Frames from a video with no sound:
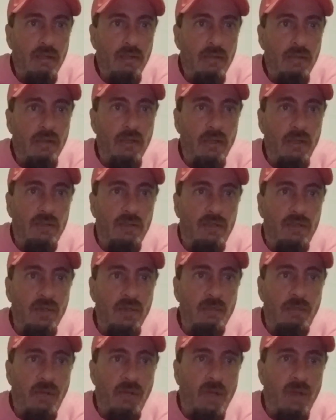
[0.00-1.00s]
You too,
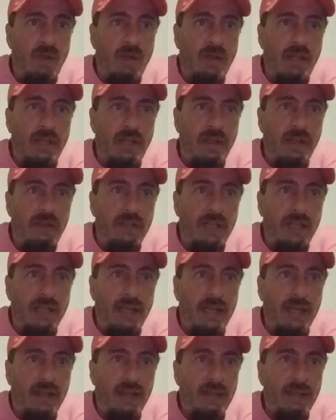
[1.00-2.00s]
bro. Hell
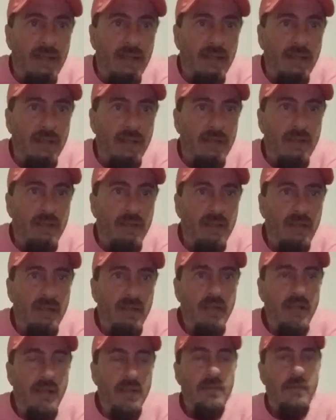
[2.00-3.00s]
yeah.
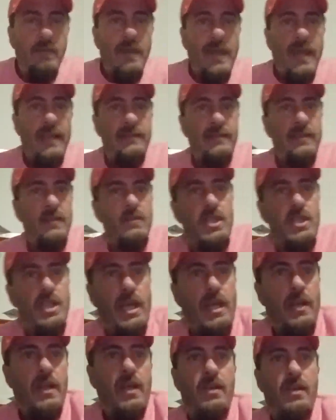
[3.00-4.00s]
Massive
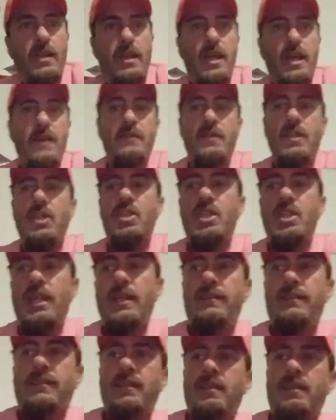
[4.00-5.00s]
shout out love to
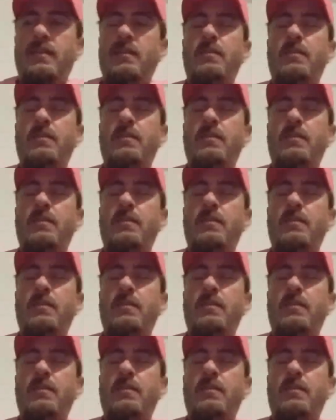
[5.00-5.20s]
Jason.